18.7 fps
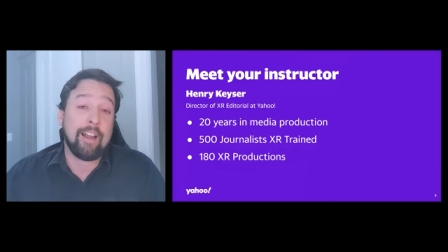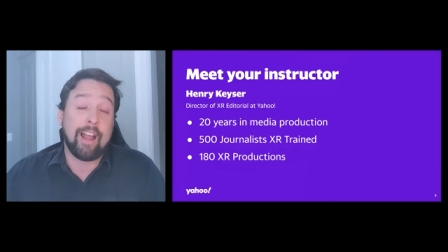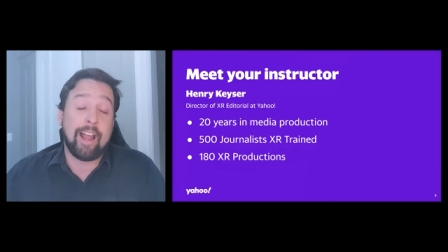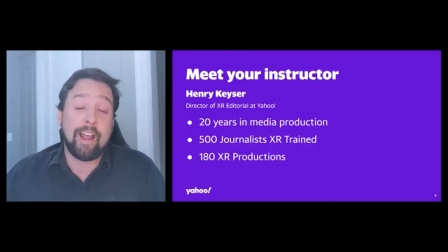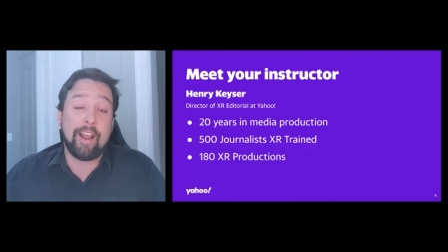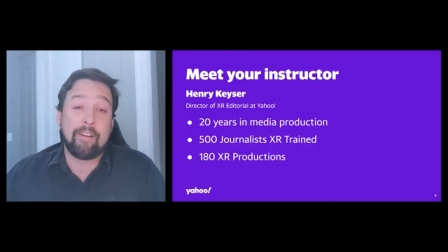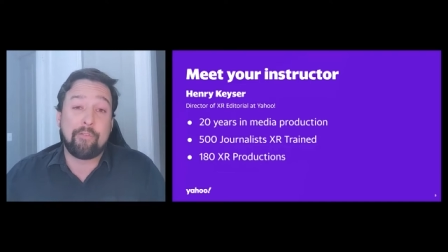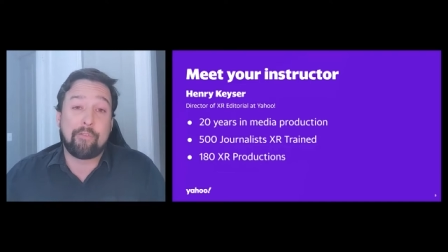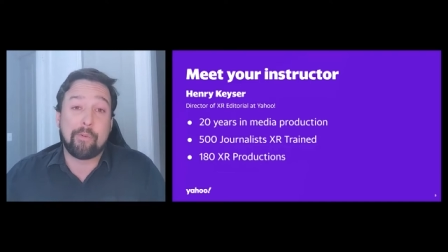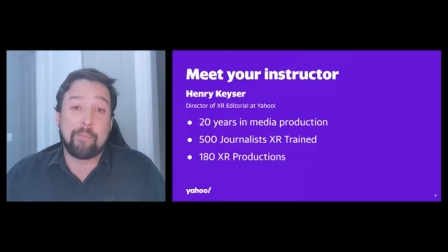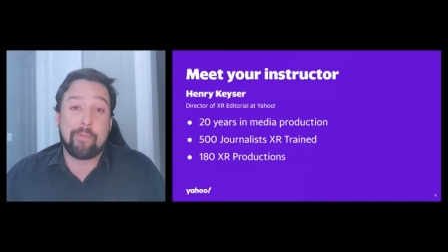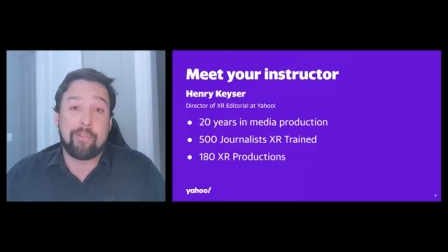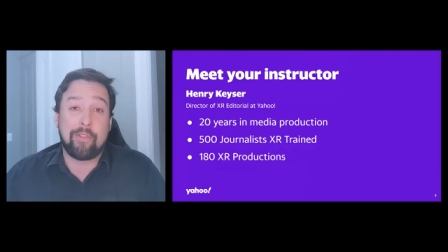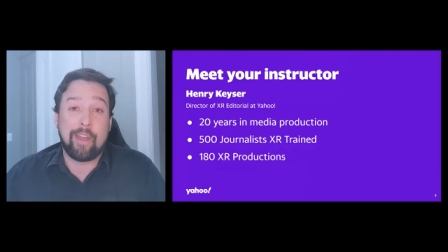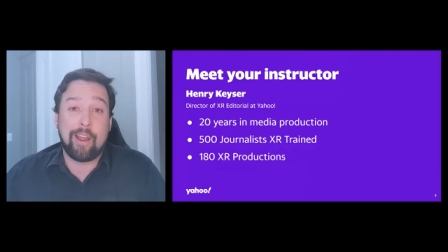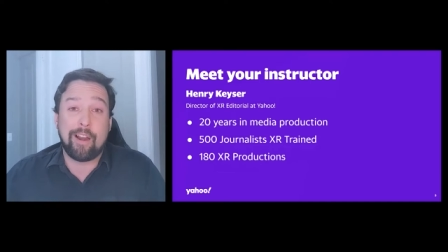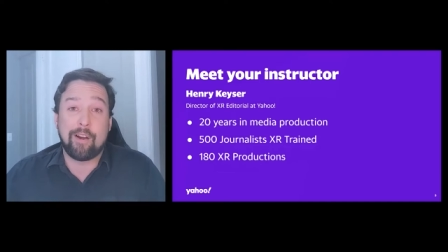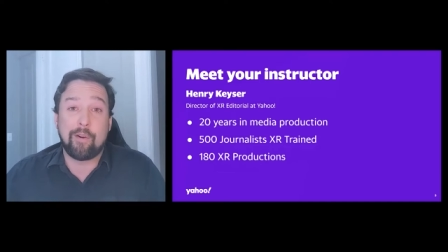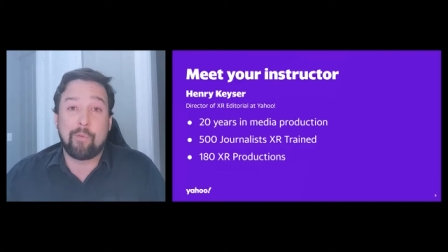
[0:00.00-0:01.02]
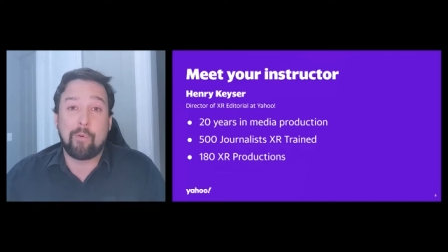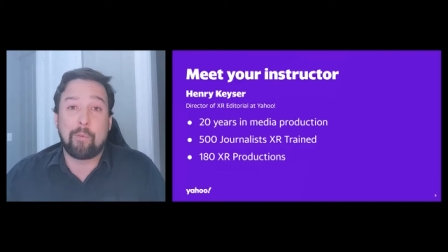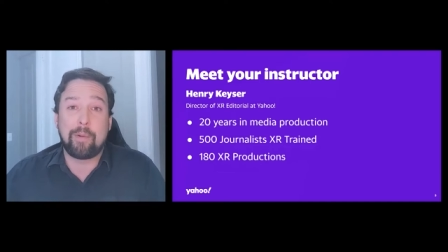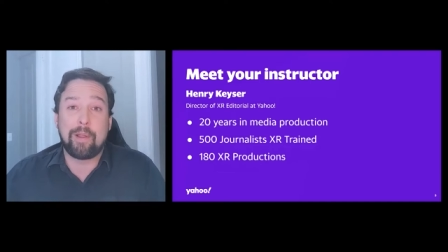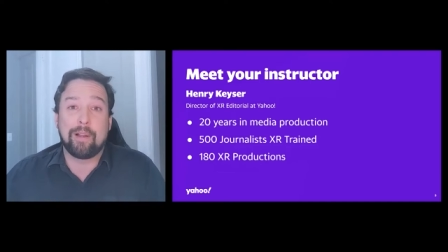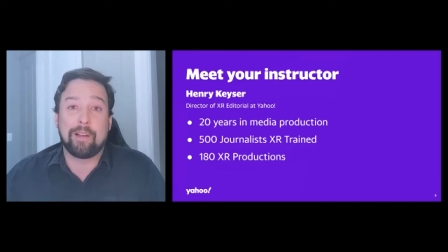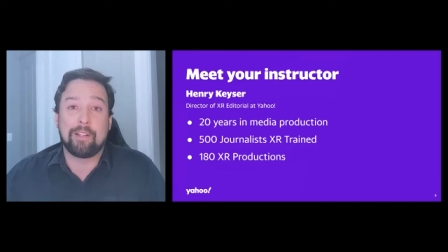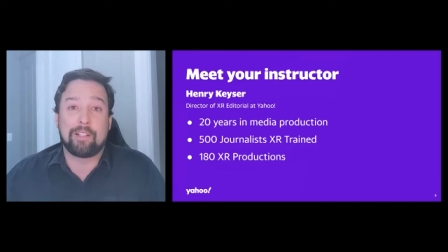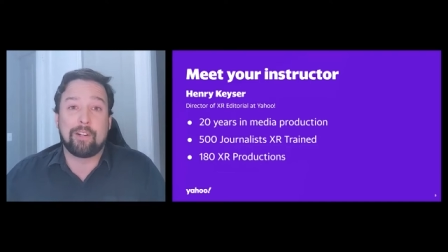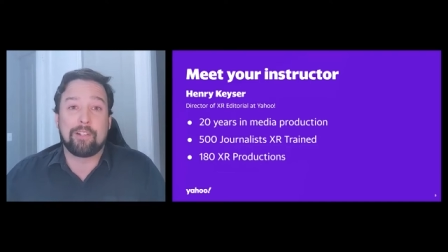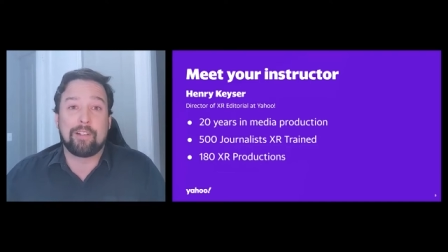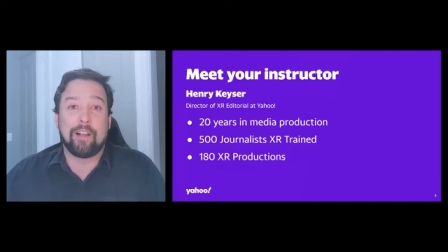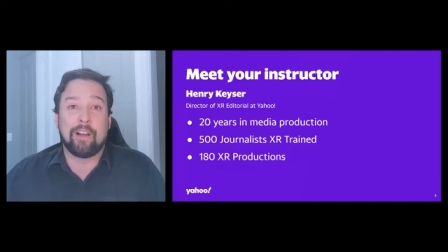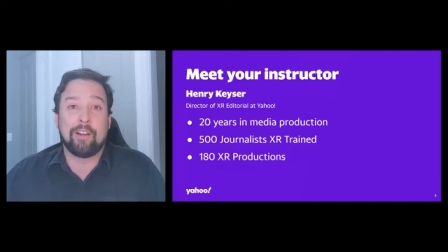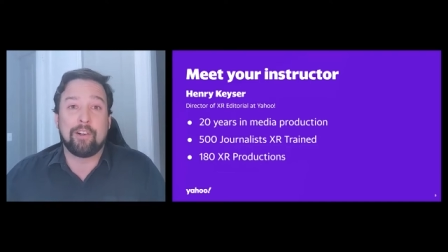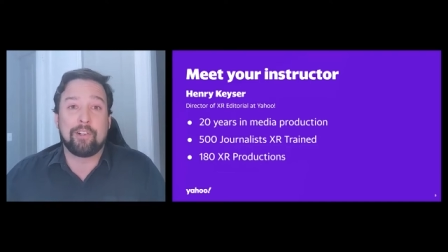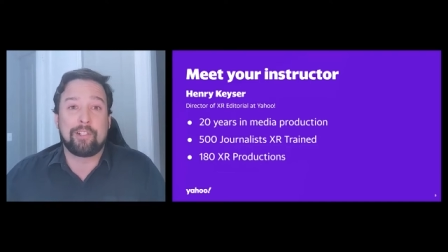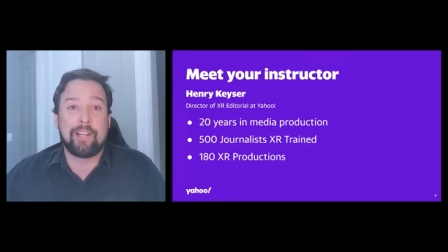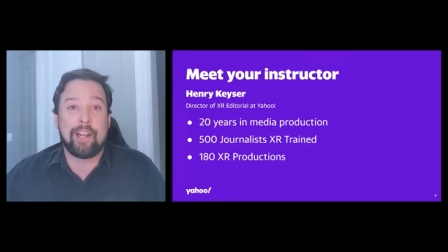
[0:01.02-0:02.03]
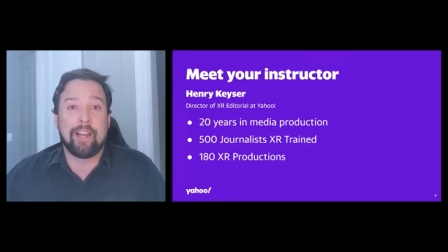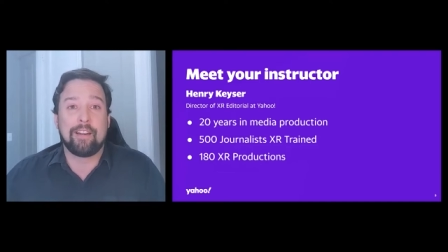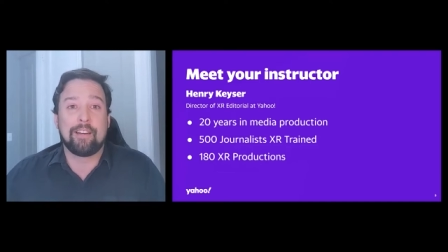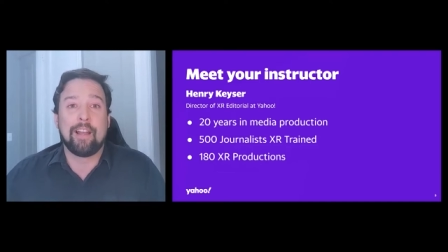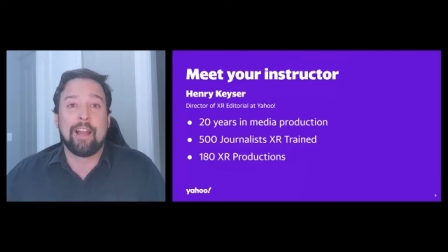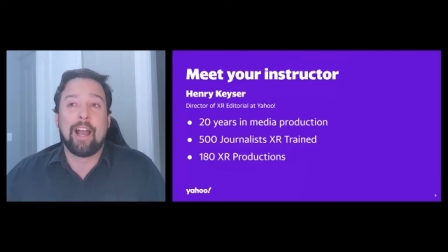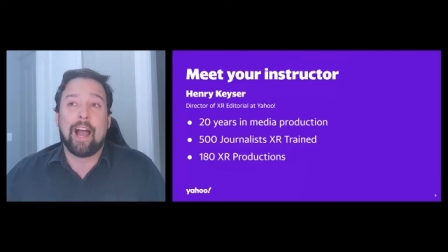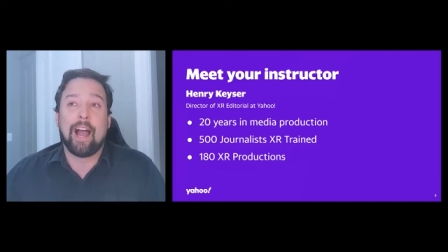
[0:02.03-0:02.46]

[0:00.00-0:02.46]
And from there, we'll be able to start to understand